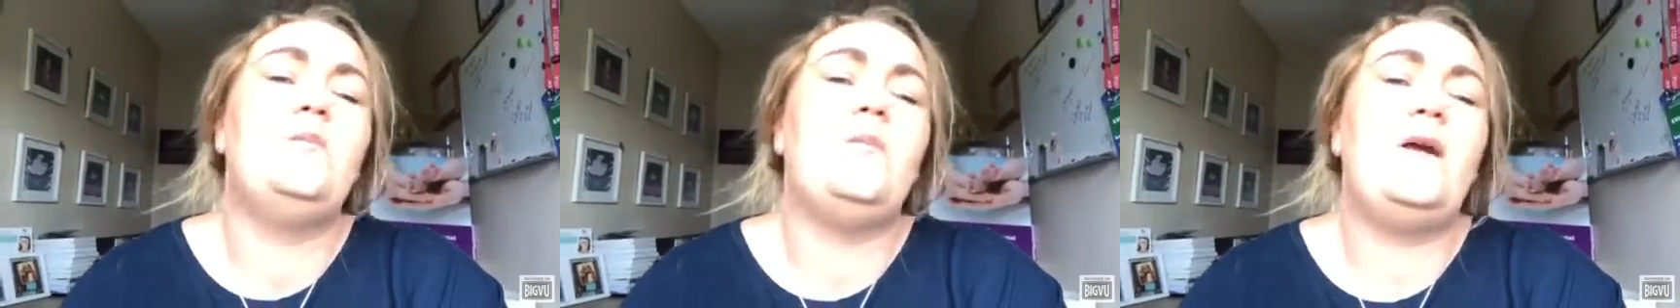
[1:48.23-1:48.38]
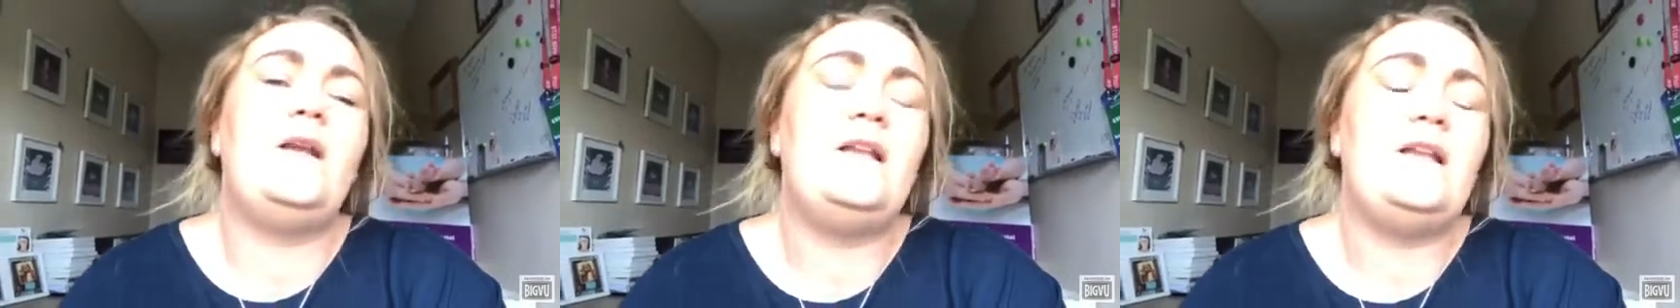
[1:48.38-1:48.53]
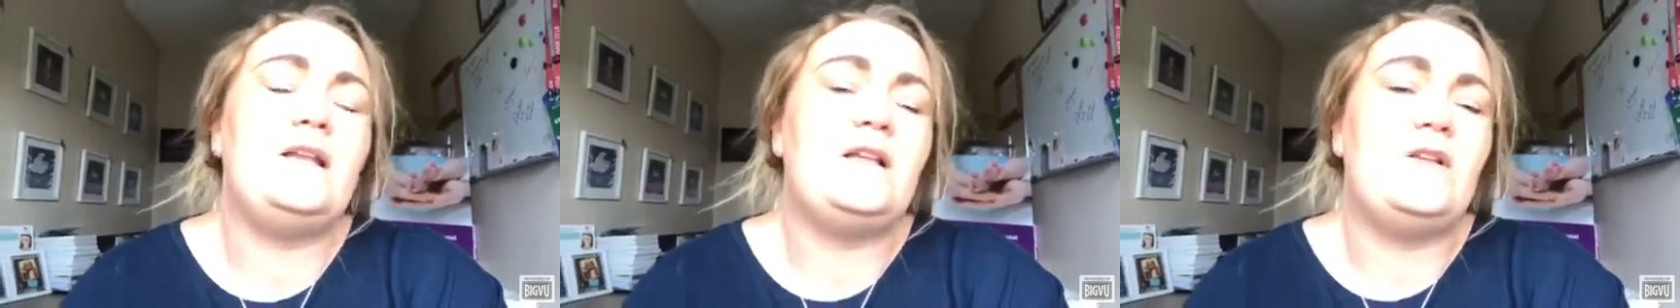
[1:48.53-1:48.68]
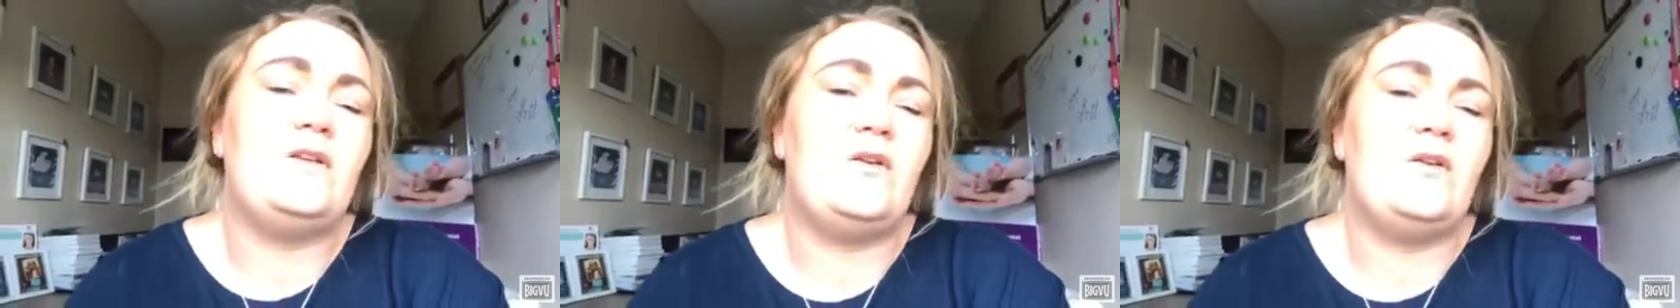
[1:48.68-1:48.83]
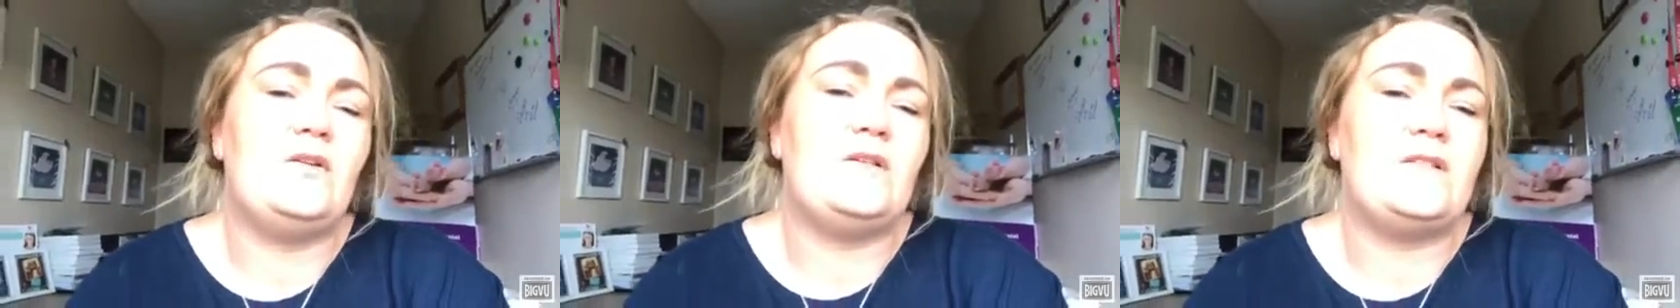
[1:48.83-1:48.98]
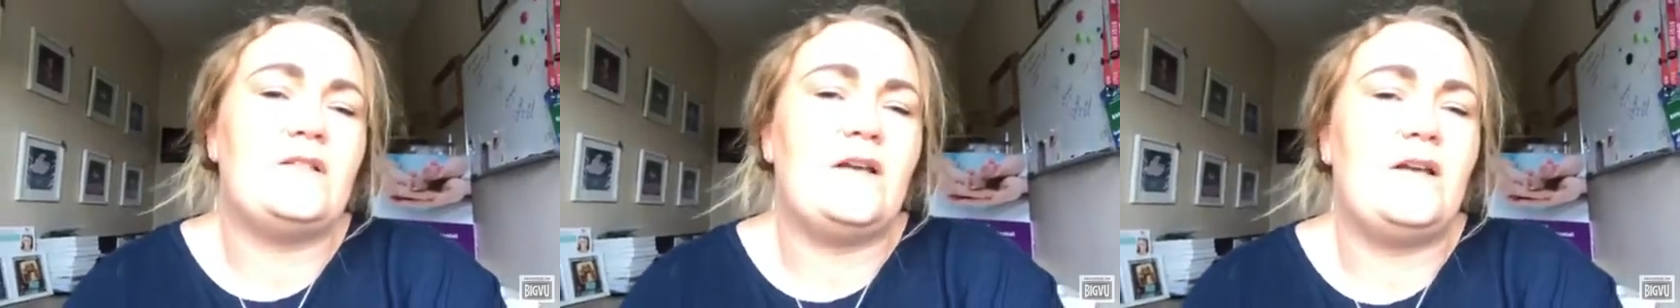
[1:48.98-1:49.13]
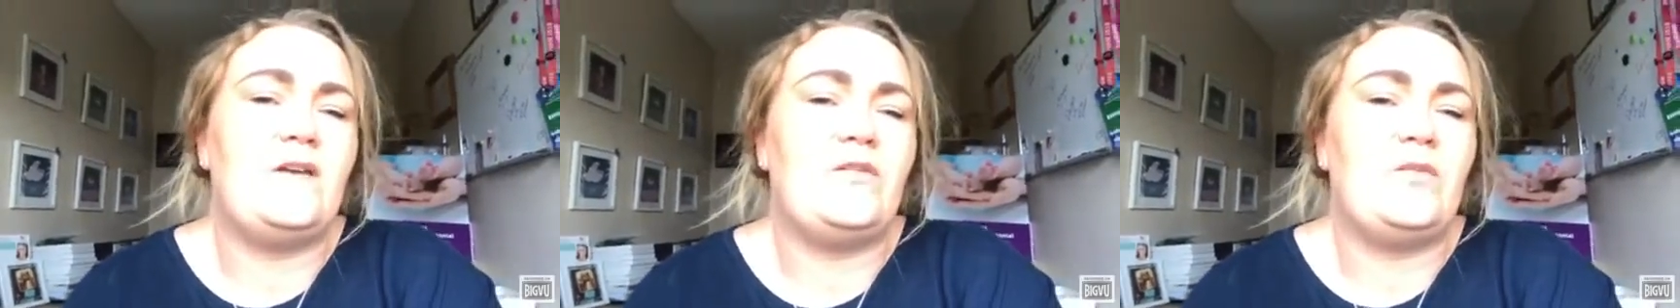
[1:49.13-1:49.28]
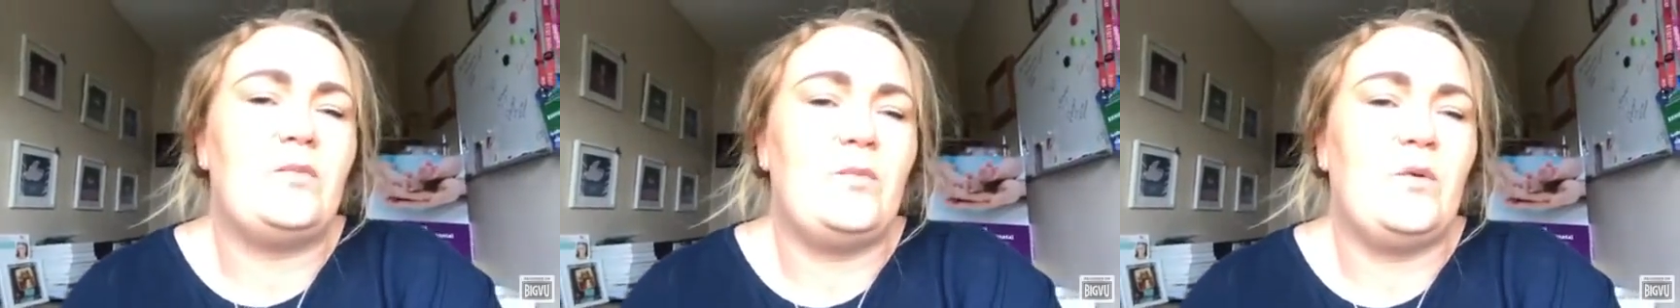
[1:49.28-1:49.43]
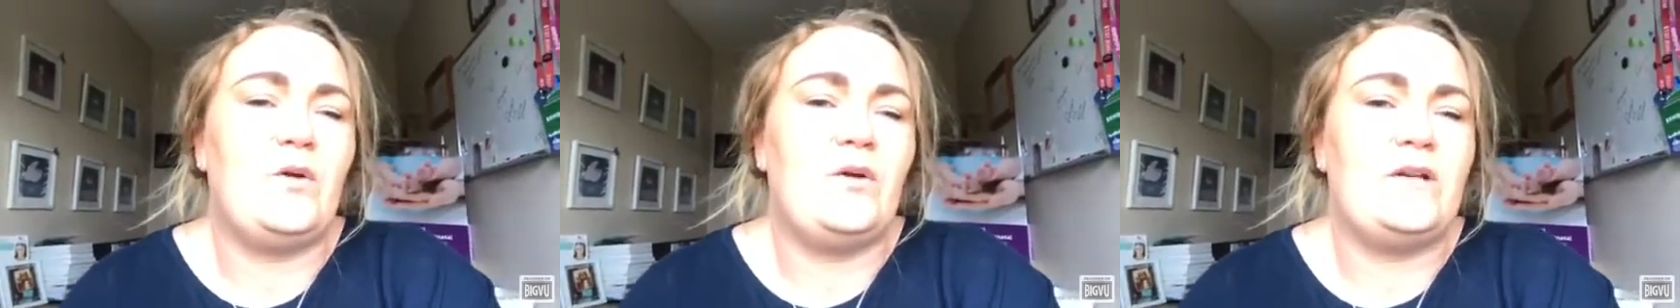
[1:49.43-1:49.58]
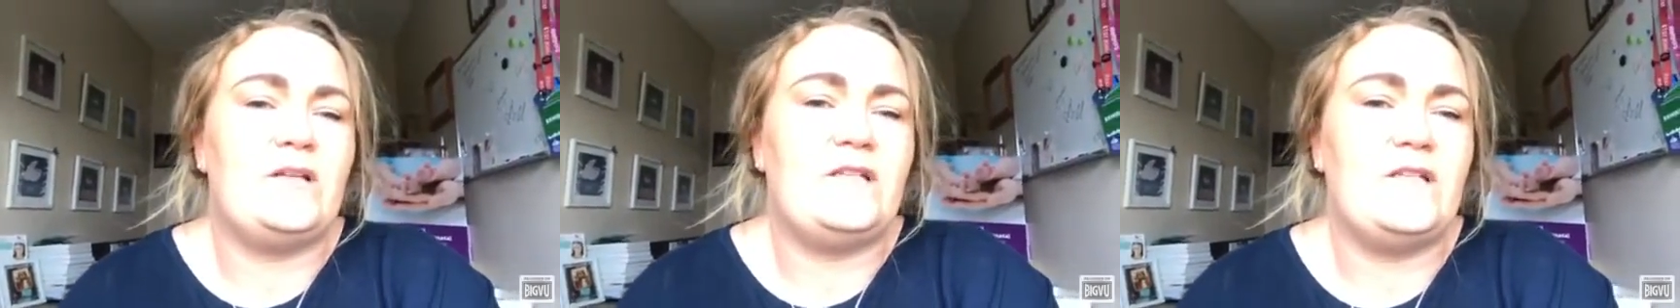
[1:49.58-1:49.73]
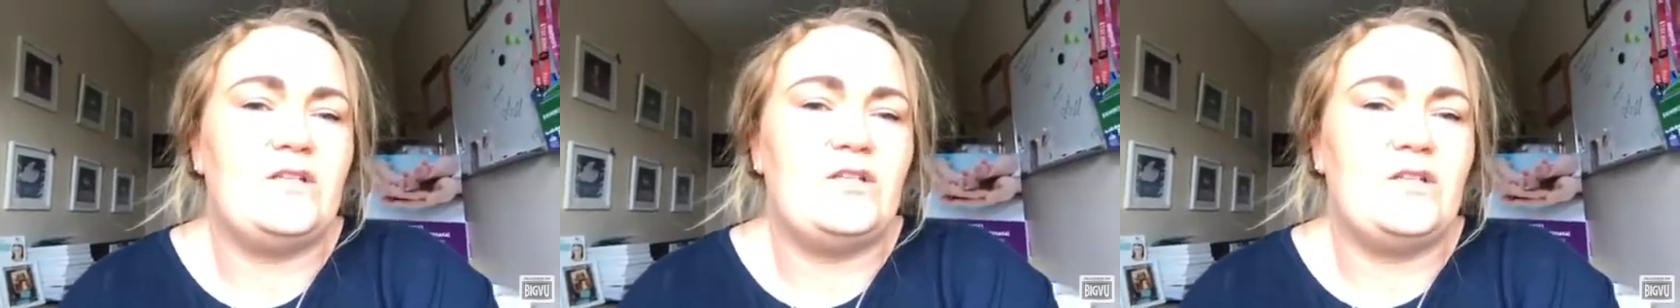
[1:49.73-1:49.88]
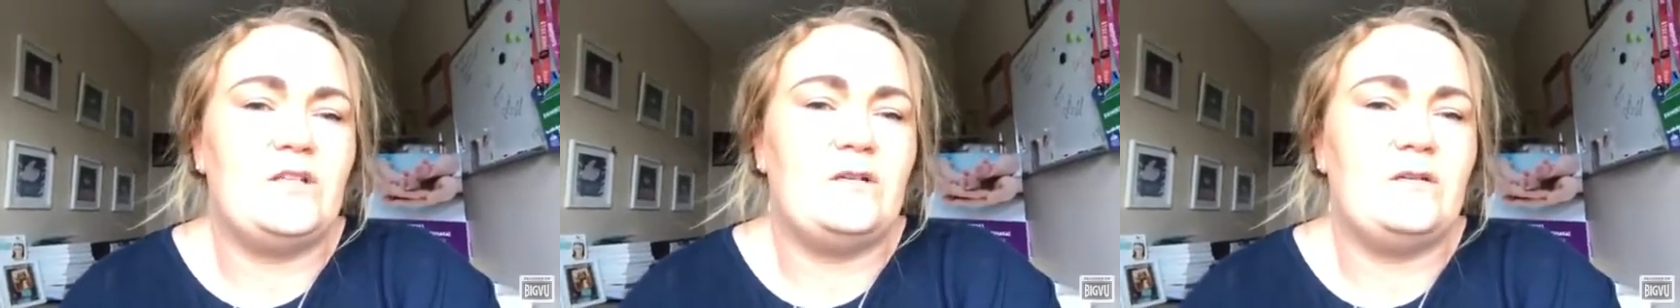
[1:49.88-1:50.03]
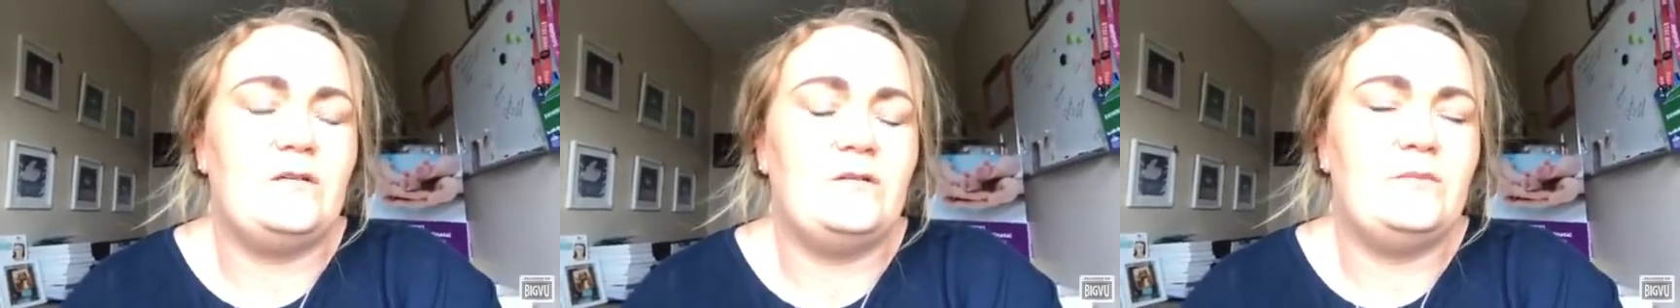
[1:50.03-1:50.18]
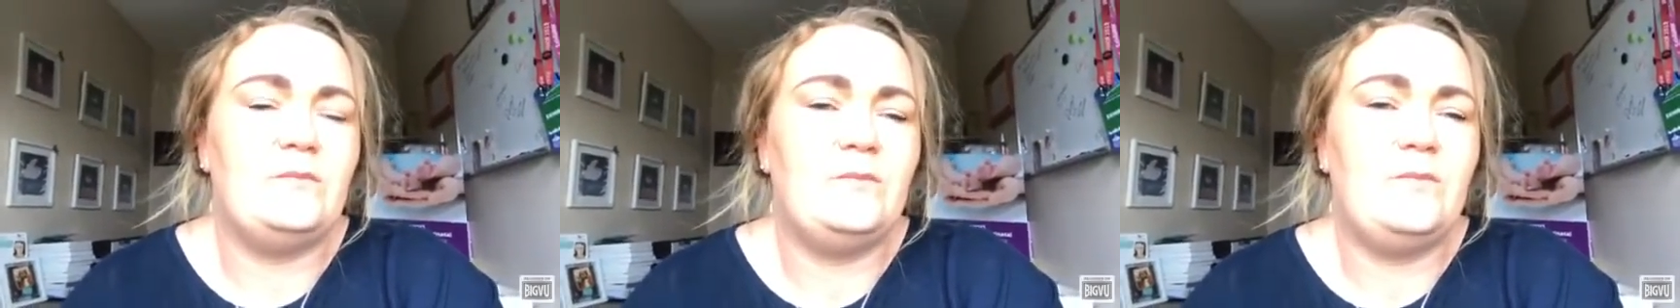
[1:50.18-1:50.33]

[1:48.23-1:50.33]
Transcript: My little girl died from her condition,